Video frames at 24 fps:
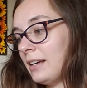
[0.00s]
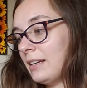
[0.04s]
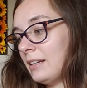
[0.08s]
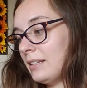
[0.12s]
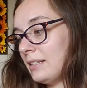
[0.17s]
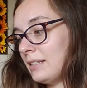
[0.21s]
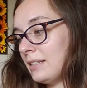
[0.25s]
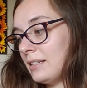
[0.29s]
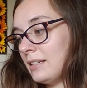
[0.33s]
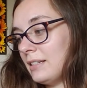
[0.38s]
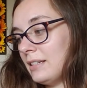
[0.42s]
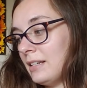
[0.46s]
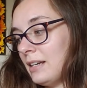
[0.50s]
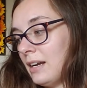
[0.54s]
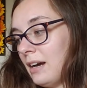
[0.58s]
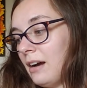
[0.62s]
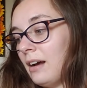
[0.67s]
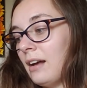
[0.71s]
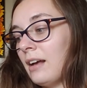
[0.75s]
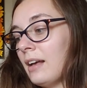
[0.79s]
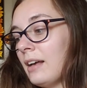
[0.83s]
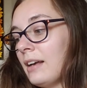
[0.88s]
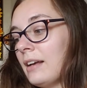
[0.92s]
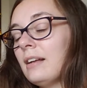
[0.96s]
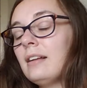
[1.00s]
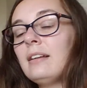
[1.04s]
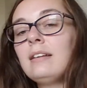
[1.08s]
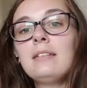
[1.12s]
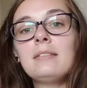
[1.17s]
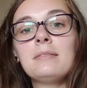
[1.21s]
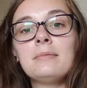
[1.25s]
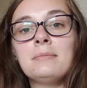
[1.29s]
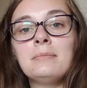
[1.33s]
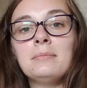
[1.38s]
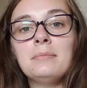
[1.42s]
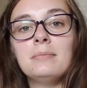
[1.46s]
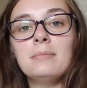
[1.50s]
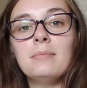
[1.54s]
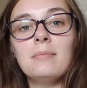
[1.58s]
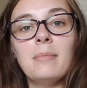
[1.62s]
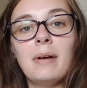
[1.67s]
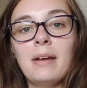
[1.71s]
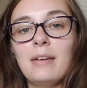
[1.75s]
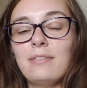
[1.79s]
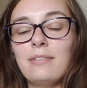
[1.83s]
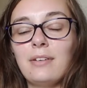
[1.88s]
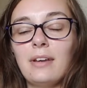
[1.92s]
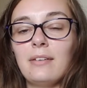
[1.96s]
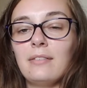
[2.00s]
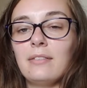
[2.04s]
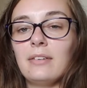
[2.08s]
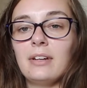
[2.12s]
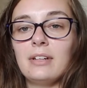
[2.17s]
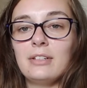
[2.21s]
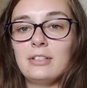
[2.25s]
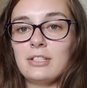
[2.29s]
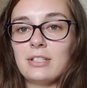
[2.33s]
It is not my favorite.